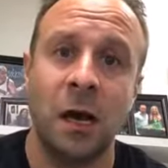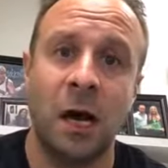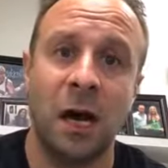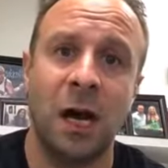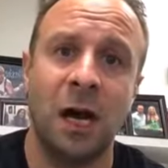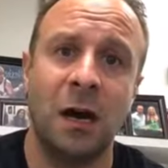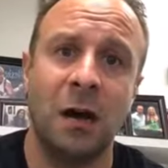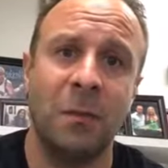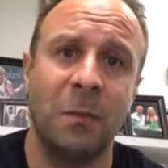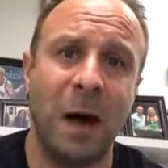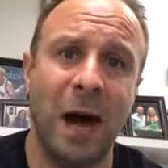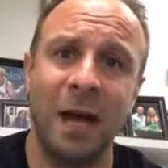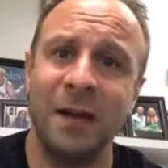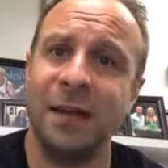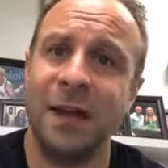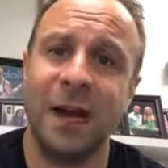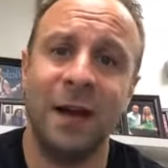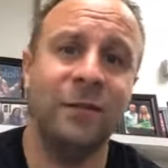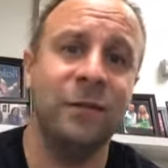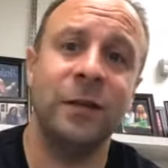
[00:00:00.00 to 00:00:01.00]

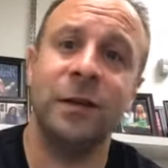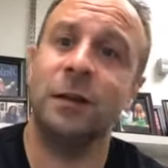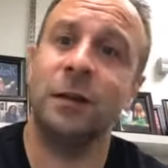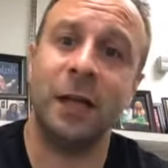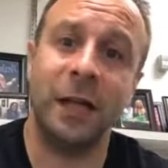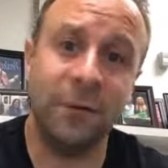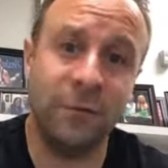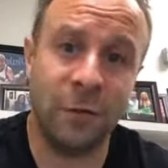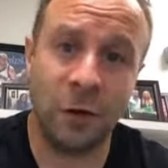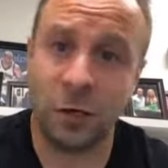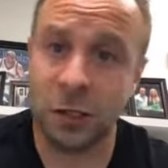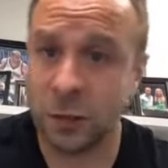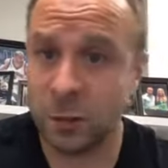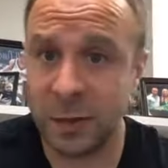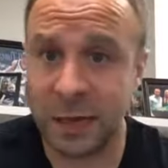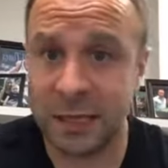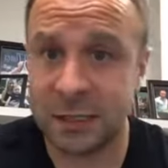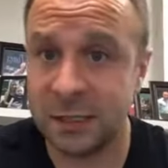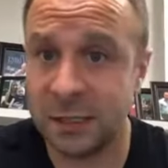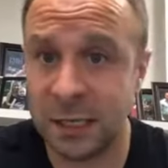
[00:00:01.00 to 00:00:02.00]
I feel like it far
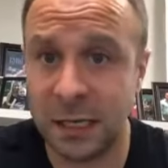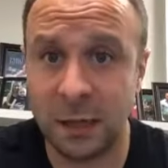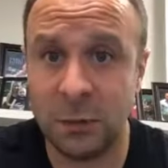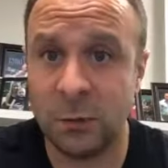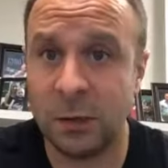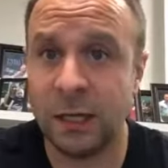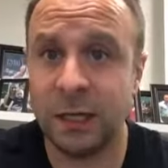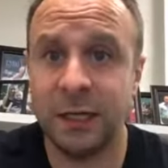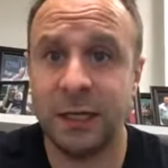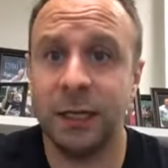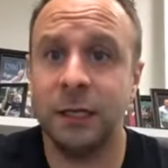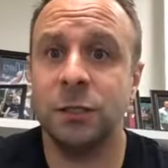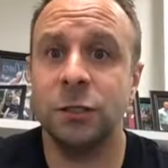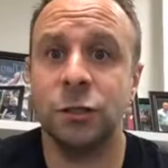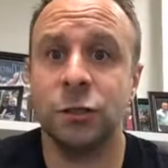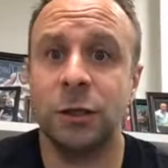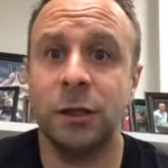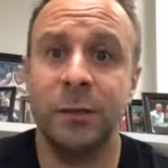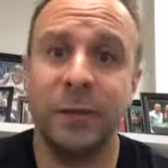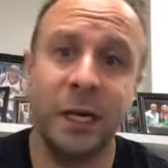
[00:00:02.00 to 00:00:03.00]
surpasses anyone in the
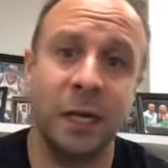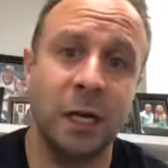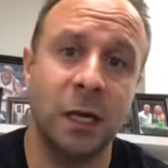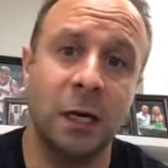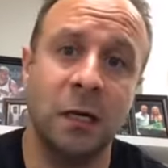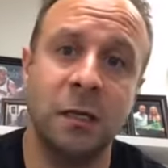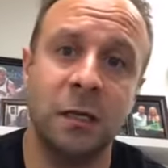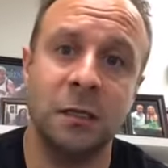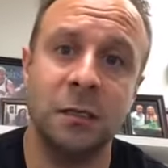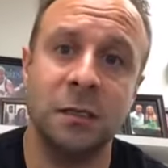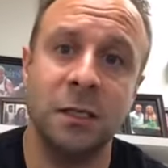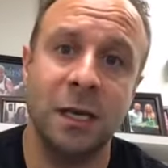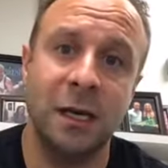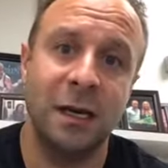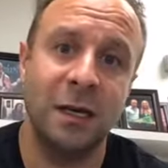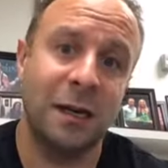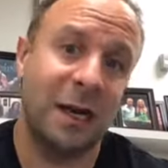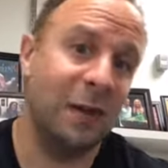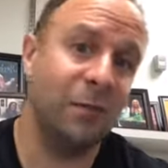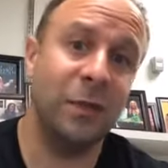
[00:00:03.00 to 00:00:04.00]
industry because
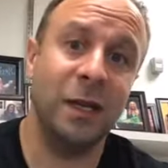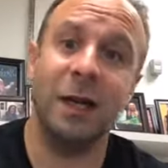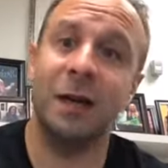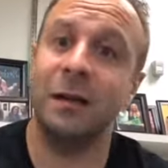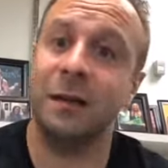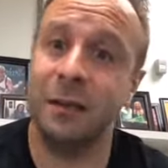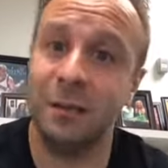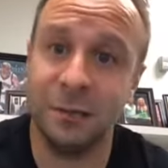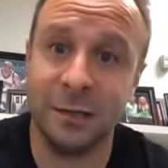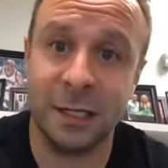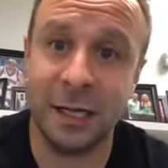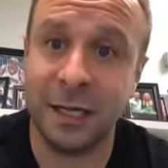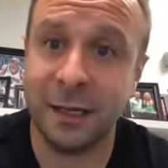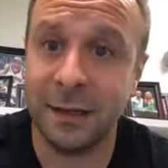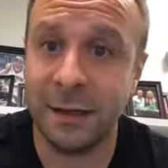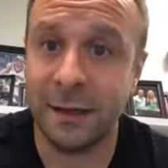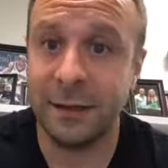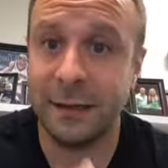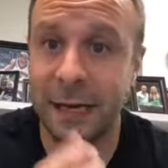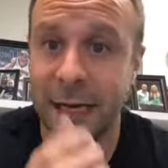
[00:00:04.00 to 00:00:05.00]
I've been on the other side of
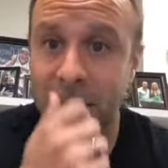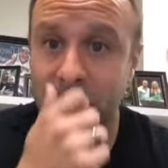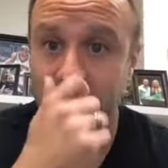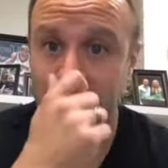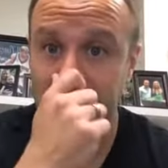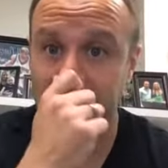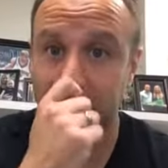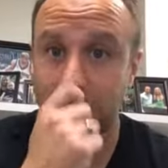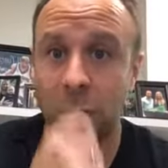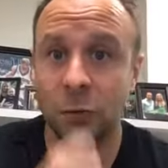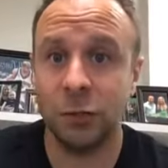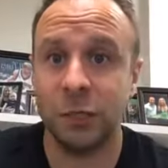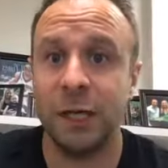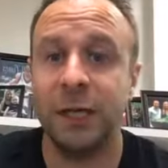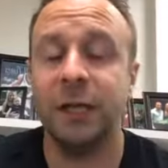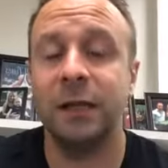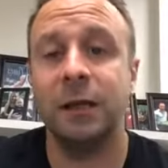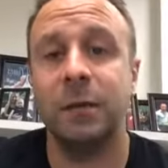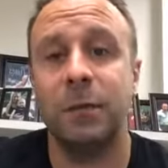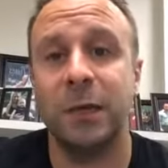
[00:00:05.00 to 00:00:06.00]
the table
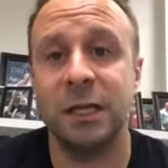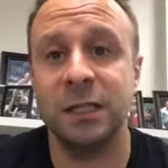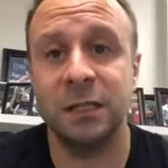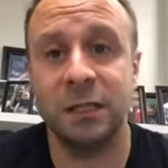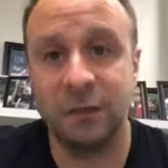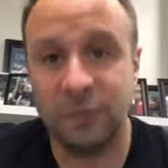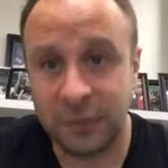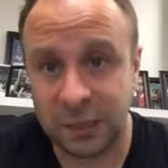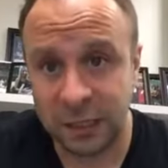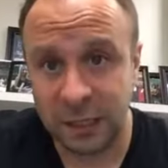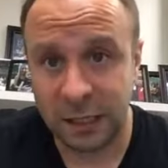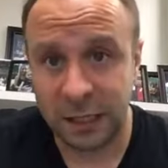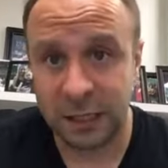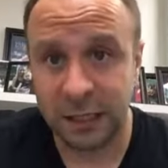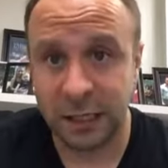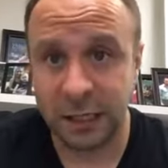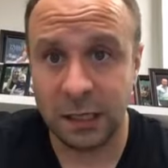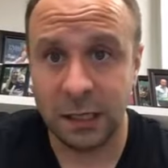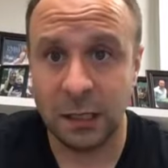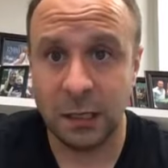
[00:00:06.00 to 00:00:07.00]
negotiating them myself as an
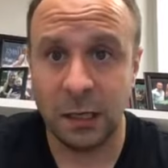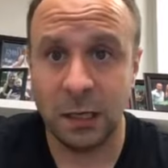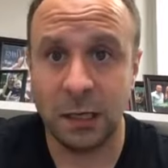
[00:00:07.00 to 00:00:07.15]
AD.